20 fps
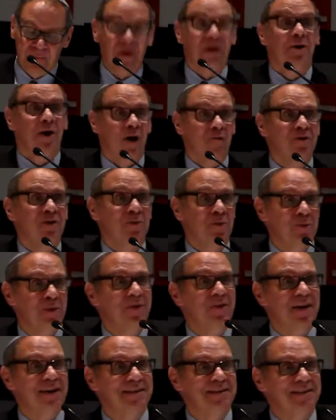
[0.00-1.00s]
but comfortable
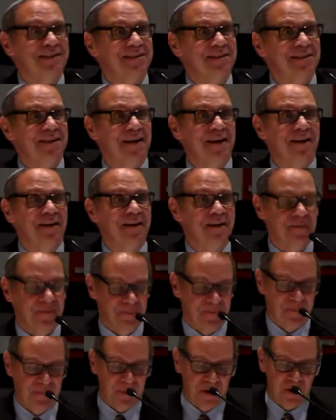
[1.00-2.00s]
with that
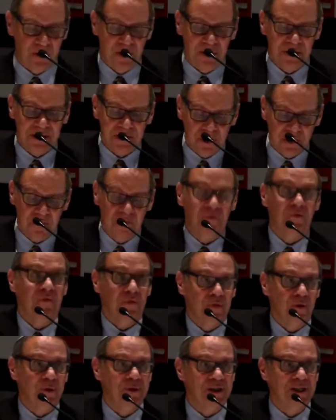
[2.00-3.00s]
because
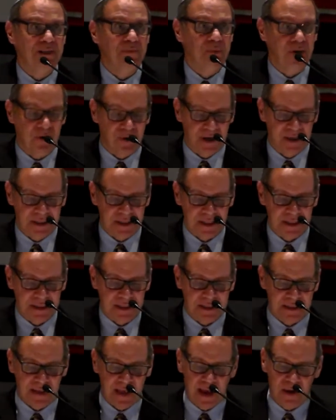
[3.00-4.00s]
of those
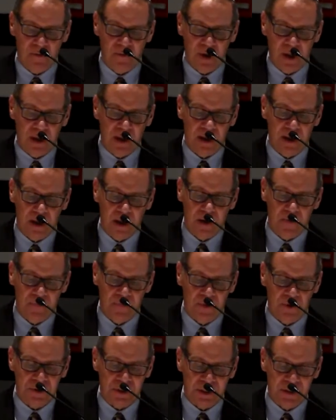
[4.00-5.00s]
experiences that we
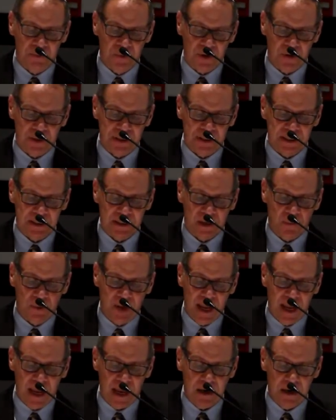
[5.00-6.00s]

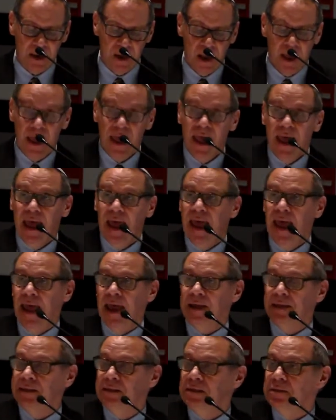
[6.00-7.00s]
had,
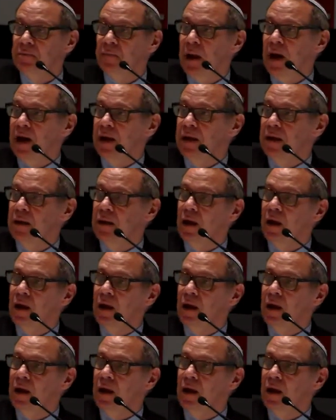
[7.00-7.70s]
and my